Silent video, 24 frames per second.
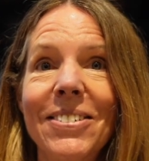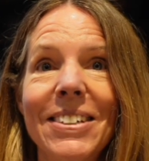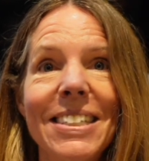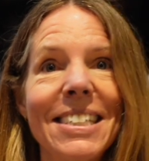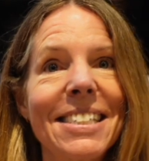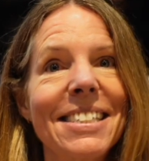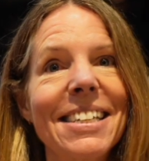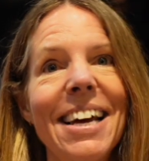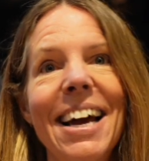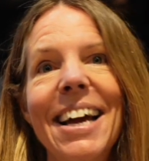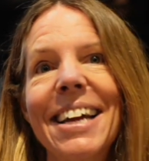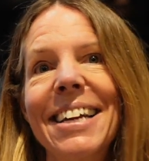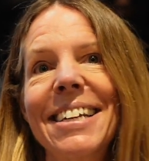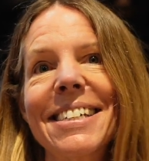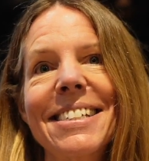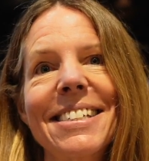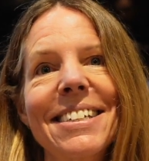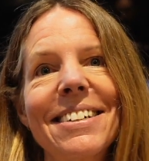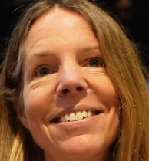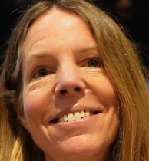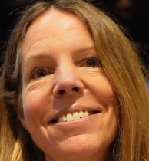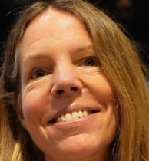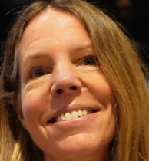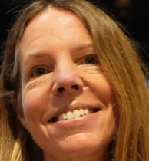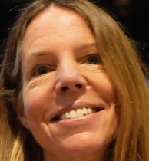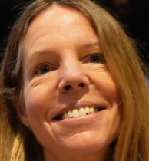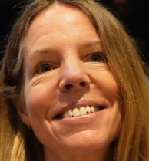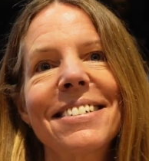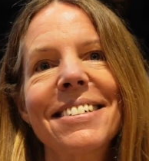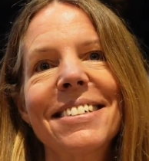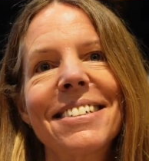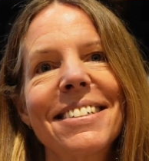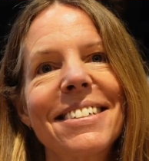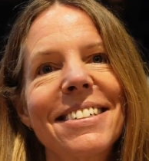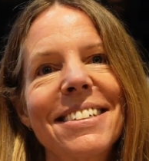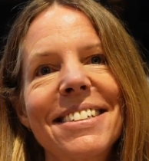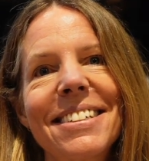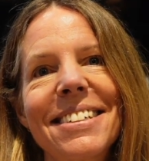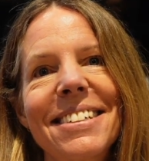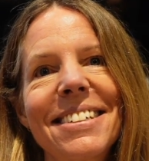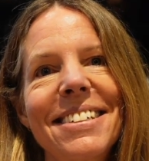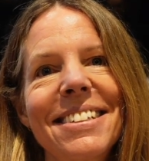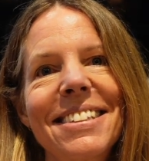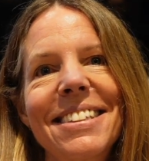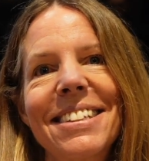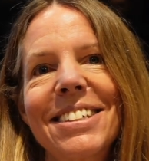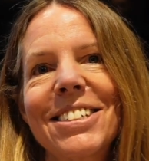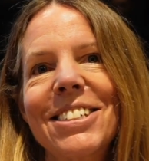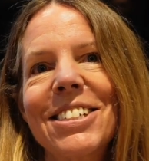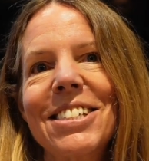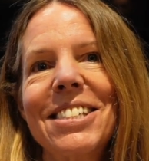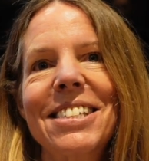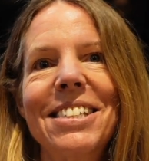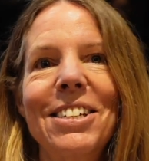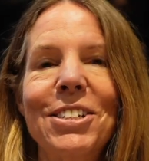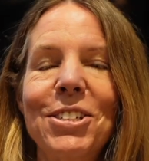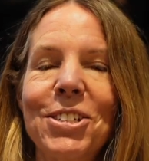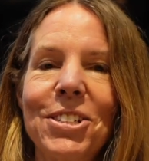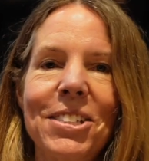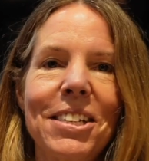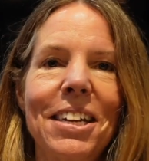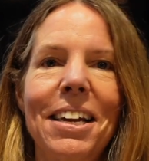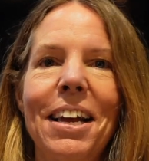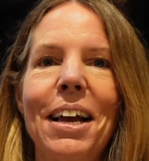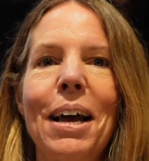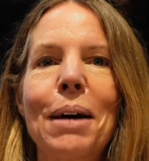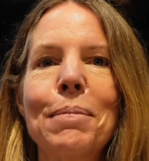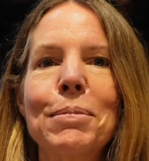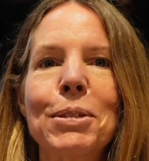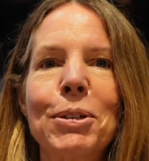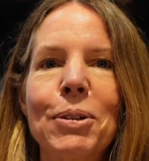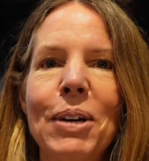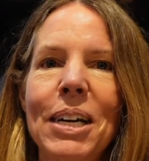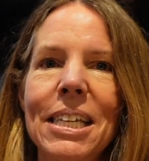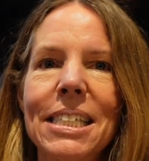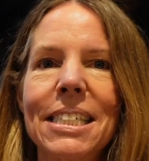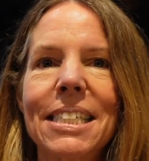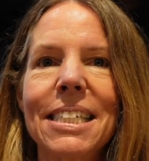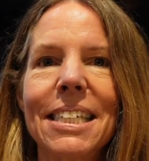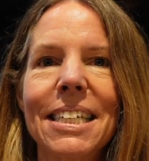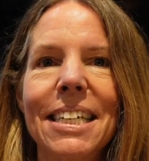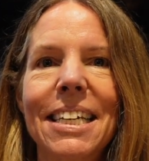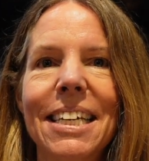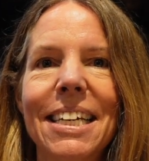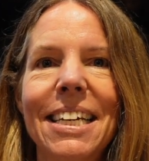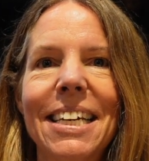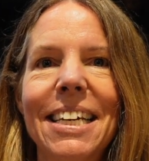We design as if they're just going to come to us.